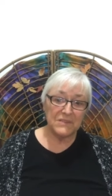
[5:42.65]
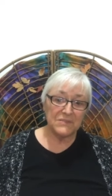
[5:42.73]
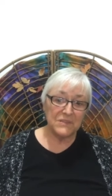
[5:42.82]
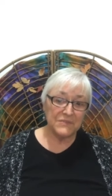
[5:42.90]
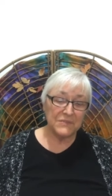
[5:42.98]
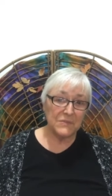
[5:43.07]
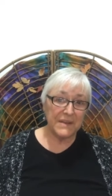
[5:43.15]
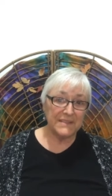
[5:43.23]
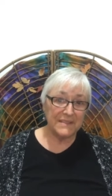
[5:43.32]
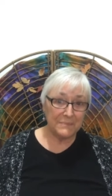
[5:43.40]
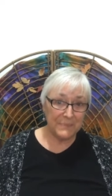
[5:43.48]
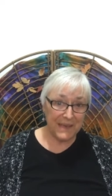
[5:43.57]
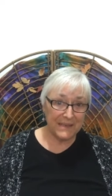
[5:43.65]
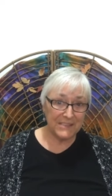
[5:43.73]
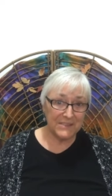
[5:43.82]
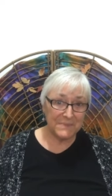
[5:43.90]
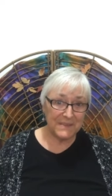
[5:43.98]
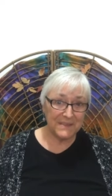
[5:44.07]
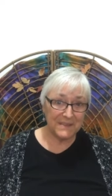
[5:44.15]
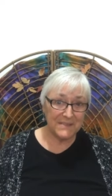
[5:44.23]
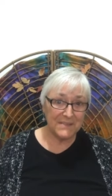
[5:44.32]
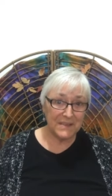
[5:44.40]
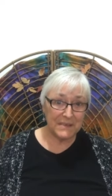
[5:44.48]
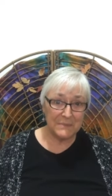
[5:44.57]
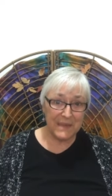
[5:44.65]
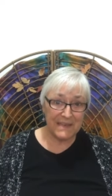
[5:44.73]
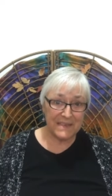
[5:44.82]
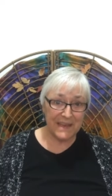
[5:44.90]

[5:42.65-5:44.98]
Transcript: to avoid the punishment that he's going to mete